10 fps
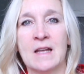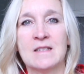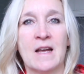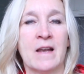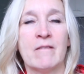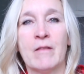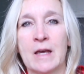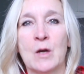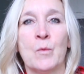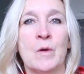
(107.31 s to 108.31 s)
It's kind of
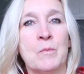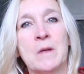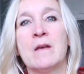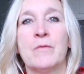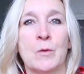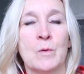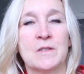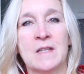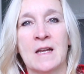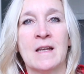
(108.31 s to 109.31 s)
like it would be if you were
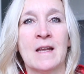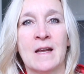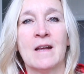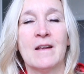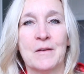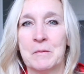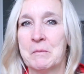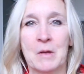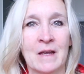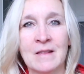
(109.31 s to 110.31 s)
standing
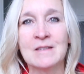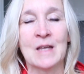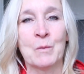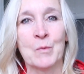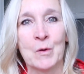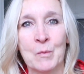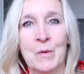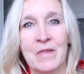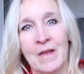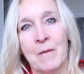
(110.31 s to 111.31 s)
in the same room
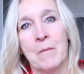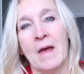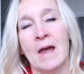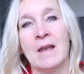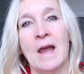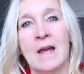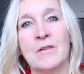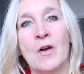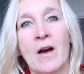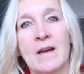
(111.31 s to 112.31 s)
with them
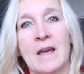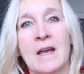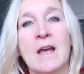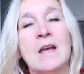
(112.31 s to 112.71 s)
and talking.